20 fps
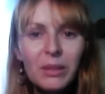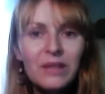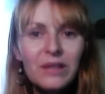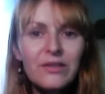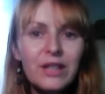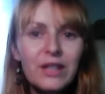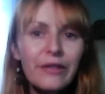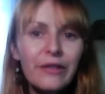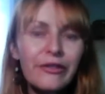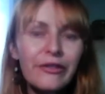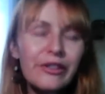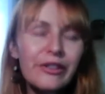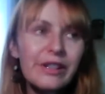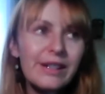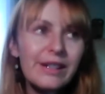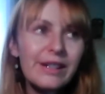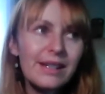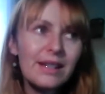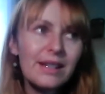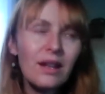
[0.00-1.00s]
of
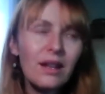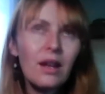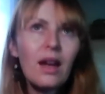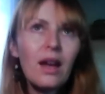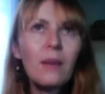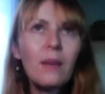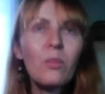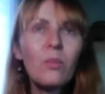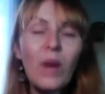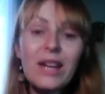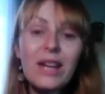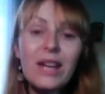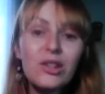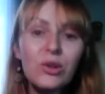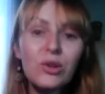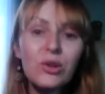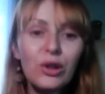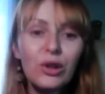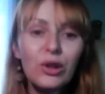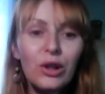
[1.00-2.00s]
different ways
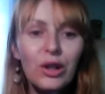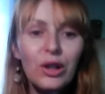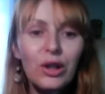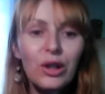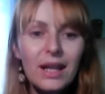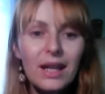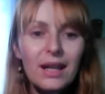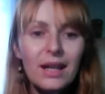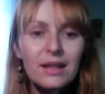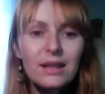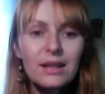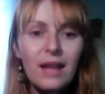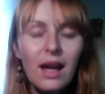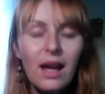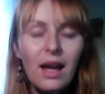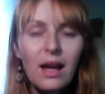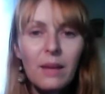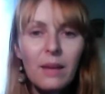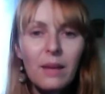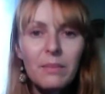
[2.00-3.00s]
you can look at it.
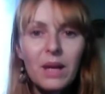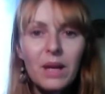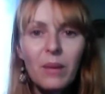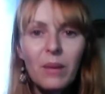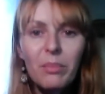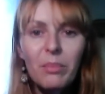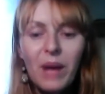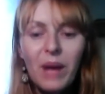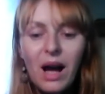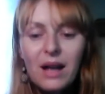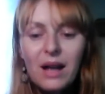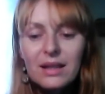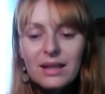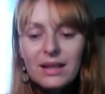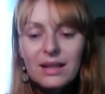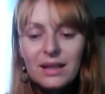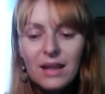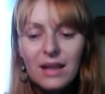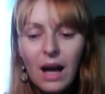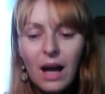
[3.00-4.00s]

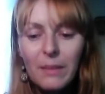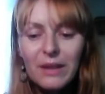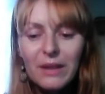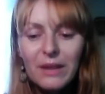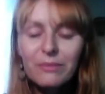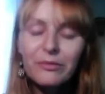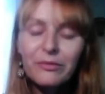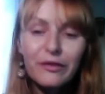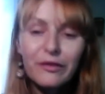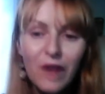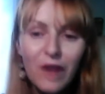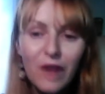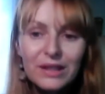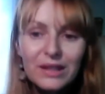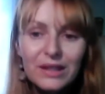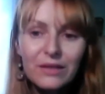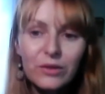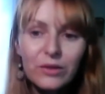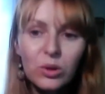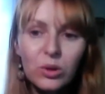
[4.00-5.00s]
But I mean,
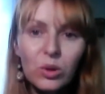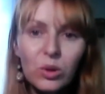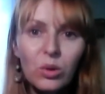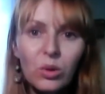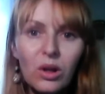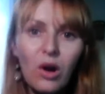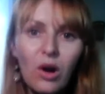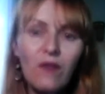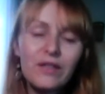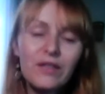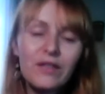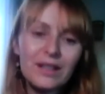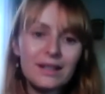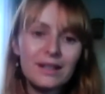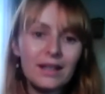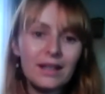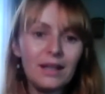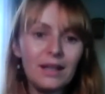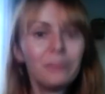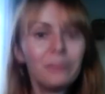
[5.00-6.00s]
first of all,
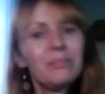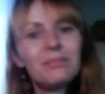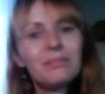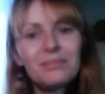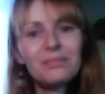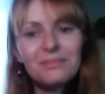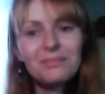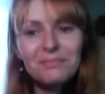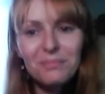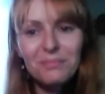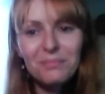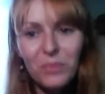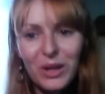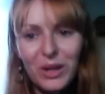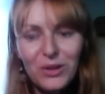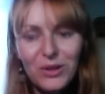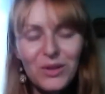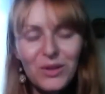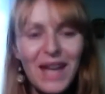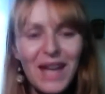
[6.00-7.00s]
obviously,
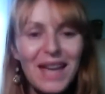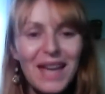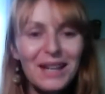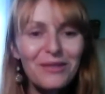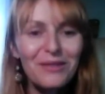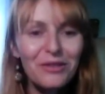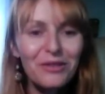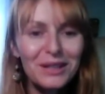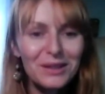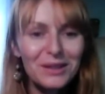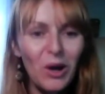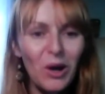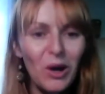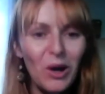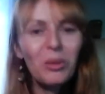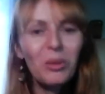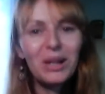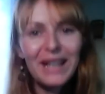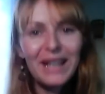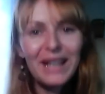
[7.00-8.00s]
when you take, for
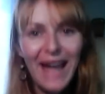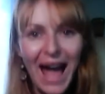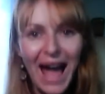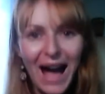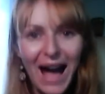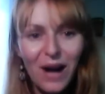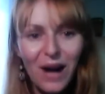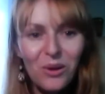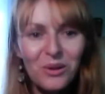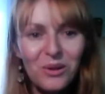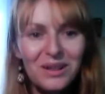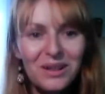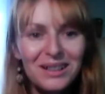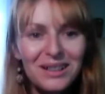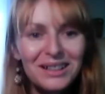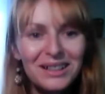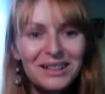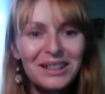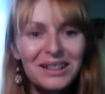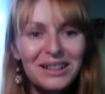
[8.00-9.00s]
example, a cow,
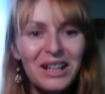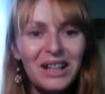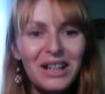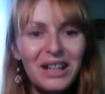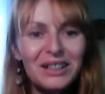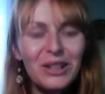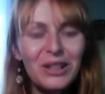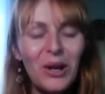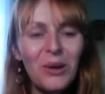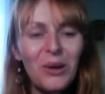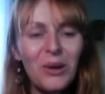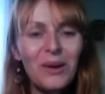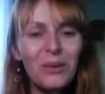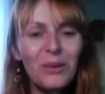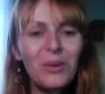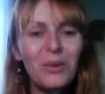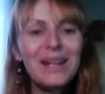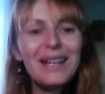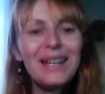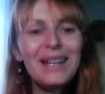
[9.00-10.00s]

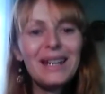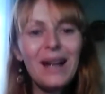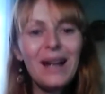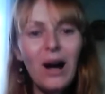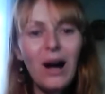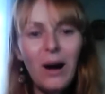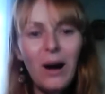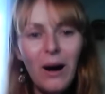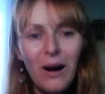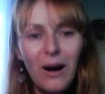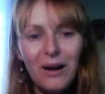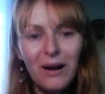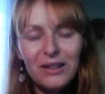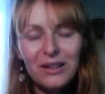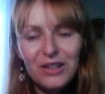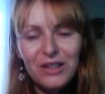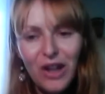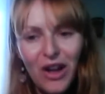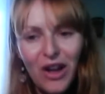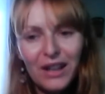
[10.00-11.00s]
we are
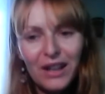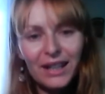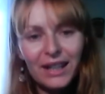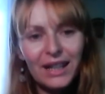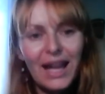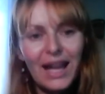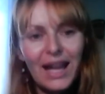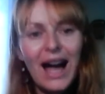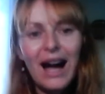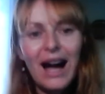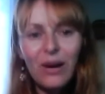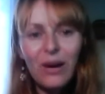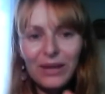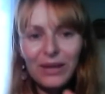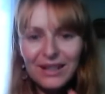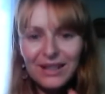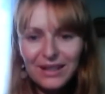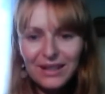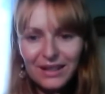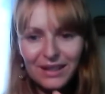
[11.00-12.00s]
turning a cow
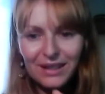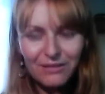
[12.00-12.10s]
into this